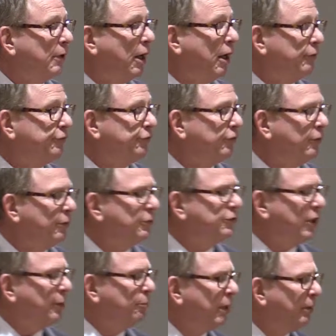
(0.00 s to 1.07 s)
I'll
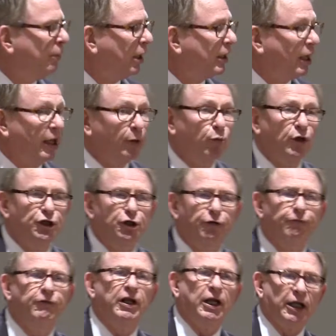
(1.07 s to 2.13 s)
say it biblically, when you're
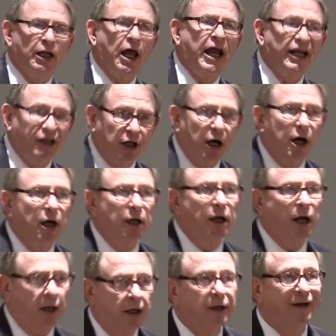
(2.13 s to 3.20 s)
feeling like dung.